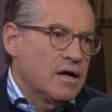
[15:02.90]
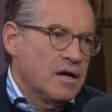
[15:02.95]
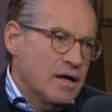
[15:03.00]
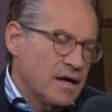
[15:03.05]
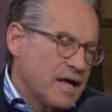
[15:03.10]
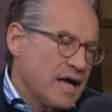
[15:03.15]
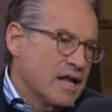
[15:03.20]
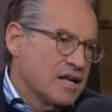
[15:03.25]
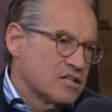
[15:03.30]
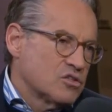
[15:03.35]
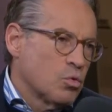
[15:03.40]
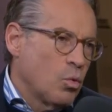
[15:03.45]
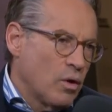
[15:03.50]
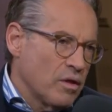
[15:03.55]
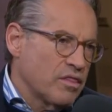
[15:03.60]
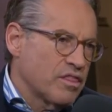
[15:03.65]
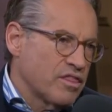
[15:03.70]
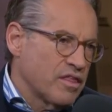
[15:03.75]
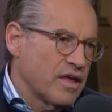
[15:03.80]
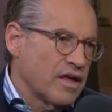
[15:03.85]
Again, it's
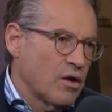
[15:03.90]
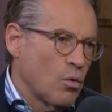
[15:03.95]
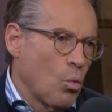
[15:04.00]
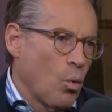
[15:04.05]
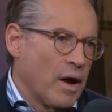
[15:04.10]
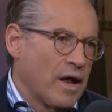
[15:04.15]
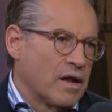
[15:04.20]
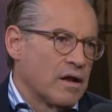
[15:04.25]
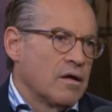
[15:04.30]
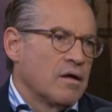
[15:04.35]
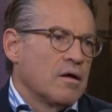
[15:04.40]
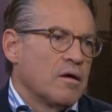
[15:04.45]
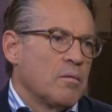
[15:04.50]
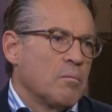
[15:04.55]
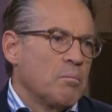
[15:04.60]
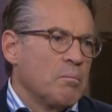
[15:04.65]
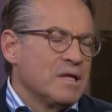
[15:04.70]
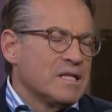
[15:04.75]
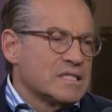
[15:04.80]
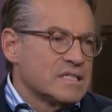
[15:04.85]
one thing when
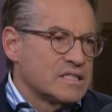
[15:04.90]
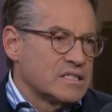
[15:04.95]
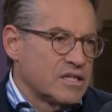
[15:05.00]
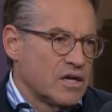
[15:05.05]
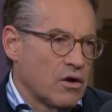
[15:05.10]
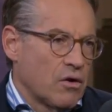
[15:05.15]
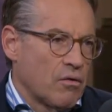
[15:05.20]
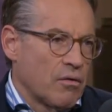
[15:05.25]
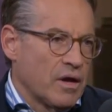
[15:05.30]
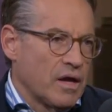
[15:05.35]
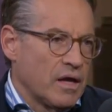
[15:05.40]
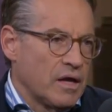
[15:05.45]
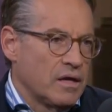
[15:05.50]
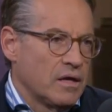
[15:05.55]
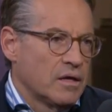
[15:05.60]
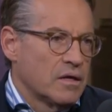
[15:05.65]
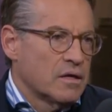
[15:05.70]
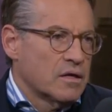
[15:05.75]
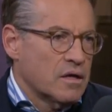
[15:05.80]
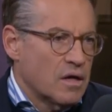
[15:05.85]
military
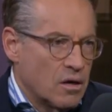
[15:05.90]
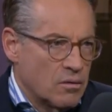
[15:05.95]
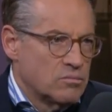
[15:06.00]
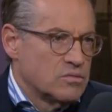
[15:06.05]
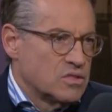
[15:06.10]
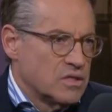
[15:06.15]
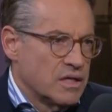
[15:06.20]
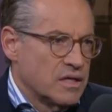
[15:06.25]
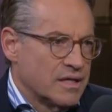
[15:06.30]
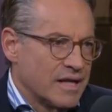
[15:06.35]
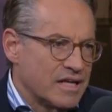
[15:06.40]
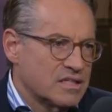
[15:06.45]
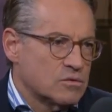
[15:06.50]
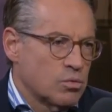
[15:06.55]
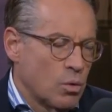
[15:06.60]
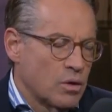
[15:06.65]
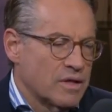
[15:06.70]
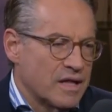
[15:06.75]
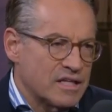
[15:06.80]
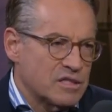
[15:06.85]
comes in. That's
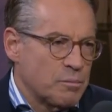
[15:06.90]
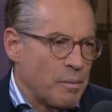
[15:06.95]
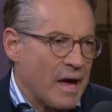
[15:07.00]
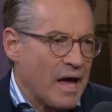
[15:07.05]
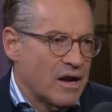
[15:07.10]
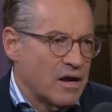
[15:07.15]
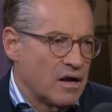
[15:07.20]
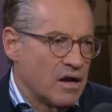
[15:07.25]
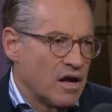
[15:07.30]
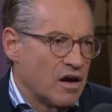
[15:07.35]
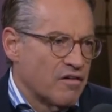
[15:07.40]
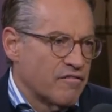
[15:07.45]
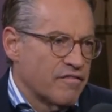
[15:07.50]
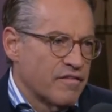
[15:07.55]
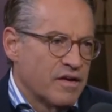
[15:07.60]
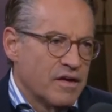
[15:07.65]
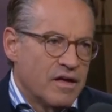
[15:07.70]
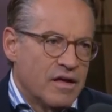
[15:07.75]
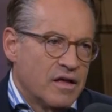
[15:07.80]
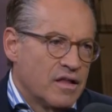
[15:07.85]
bad enough.
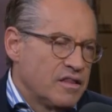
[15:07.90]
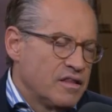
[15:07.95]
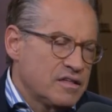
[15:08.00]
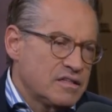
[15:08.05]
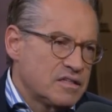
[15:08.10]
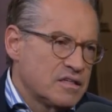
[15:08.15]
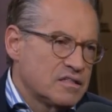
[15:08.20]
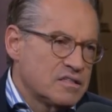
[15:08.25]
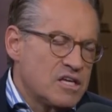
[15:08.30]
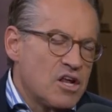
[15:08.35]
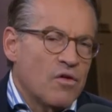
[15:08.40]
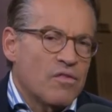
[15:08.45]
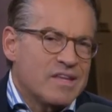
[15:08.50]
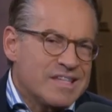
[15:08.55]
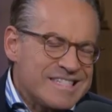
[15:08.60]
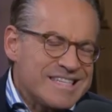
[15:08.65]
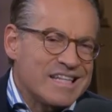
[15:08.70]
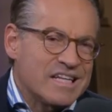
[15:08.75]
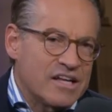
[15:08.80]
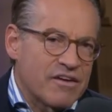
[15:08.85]
This is
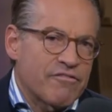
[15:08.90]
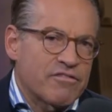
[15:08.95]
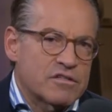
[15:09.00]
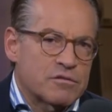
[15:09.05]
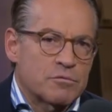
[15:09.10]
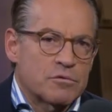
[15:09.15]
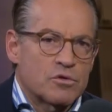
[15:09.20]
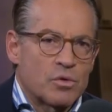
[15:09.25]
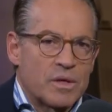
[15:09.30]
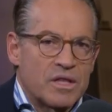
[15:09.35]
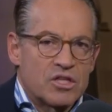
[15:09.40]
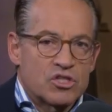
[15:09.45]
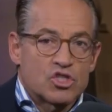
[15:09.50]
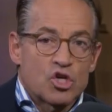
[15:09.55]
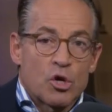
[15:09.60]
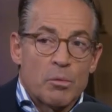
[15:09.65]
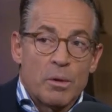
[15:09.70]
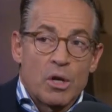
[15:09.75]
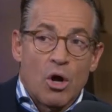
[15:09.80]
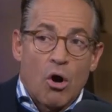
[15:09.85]
the difference between the
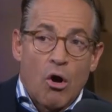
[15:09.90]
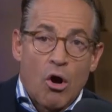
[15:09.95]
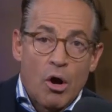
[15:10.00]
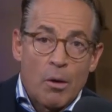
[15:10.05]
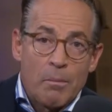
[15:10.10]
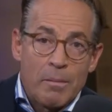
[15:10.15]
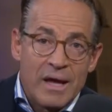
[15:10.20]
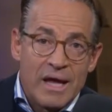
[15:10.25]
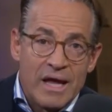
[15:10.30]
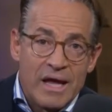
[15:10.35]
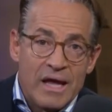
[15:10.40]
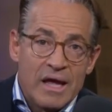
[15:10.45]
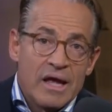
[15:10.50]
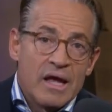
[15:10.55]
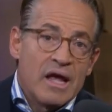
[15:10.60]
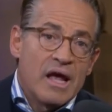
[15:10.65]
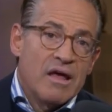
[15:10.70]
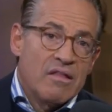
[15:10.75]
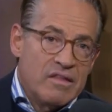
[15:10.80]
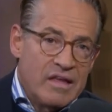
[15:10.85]
German army
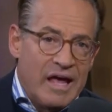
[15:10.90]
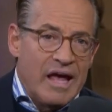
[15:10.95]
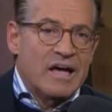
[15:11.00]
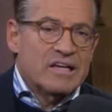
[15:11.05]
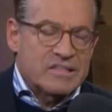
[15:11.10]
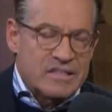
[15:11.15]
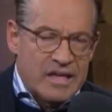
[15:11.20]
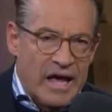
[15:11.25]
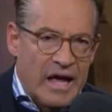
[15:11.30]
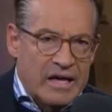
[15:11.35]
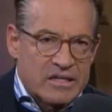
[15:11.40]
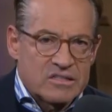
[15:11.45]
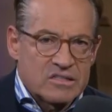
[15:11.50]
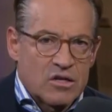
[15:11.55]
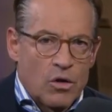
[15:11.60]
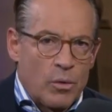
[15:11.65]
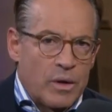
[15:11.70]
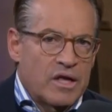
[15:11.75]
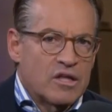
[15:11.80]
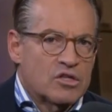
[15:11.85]
and the SS
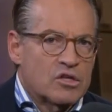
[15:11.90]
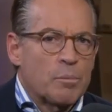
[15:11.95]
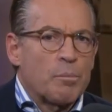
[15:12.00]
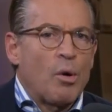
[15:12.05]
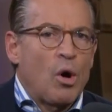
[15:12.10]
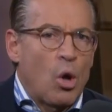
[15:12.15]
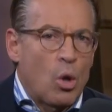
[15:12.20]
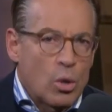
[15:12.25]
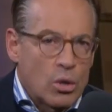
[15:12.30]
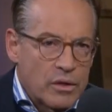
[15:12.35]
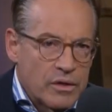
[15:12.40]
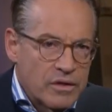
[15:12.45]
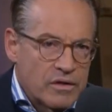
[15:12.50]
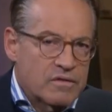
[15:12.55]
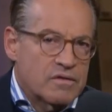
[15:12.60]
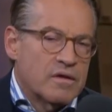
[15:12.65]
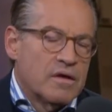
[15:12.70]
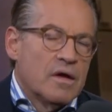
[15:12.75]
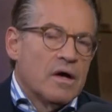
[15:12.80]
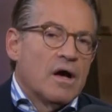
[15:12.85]
going into
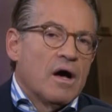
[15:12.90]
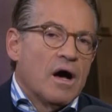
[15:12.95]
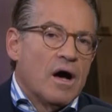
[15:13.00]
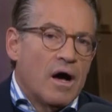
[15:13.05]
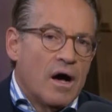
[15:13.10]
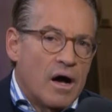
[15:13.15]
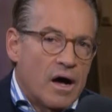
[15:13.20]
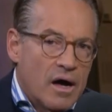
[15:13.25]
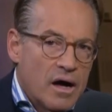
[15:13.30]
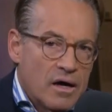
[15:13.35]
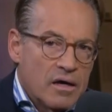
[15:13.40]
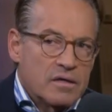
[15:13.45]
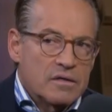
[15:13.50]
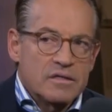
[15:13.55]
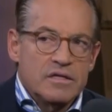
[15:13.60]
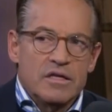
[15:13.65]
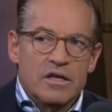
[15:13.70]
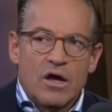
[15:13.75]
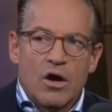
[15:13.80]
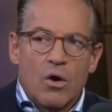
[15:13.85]
Poland.
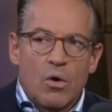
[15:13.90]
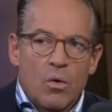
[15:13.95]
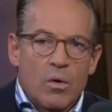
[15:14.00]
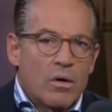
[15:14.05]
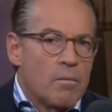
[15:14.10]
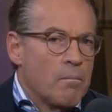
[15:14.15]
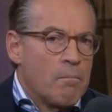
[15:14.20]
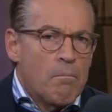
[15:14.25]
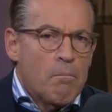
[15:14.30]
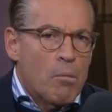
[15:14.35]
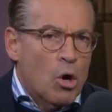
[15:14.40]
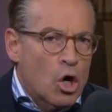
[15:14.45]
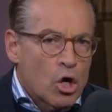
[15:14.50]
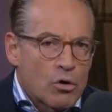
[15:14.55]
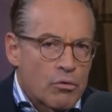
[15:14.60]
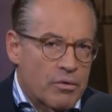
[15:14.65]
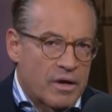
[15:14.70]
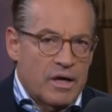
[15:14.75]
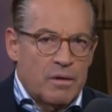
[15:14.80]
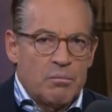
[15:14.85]

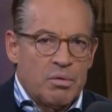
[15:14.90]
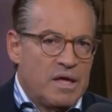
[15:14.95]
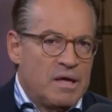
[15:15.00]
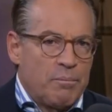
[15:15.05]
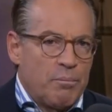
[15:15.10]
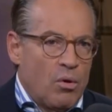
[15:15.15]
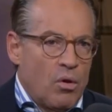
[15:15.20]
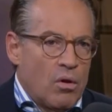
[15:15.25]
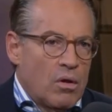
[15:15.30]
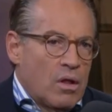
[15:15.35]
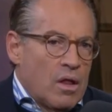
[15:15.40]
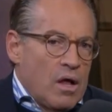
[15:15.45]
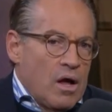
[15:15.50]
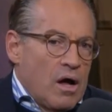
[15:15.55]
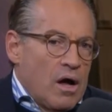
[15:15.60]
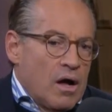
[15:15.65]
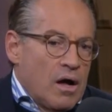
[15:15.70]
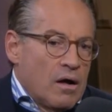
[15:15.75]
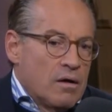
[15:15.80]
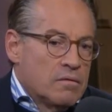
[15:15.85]
Murdering people,
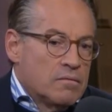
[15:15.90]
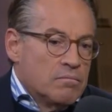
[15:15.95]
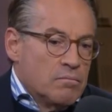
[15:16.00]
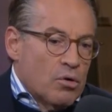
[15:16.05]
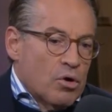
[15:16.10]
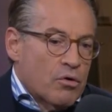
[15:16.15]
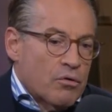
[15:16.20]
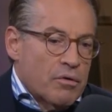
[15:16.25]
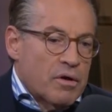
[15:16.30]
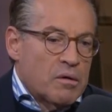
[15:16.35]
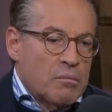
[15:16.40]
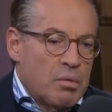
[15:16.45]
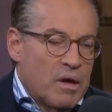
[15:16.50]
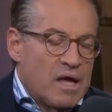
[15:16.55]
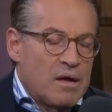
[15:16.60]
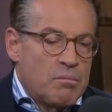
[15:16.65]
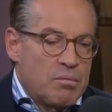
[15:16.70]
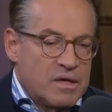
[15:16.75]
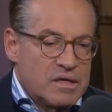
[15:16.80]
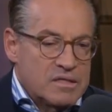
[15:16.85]
murdering
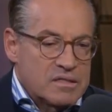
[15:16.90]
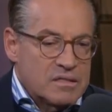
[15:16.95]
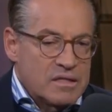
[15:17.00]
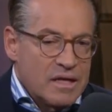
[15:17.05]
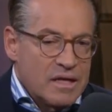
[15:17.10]
babies.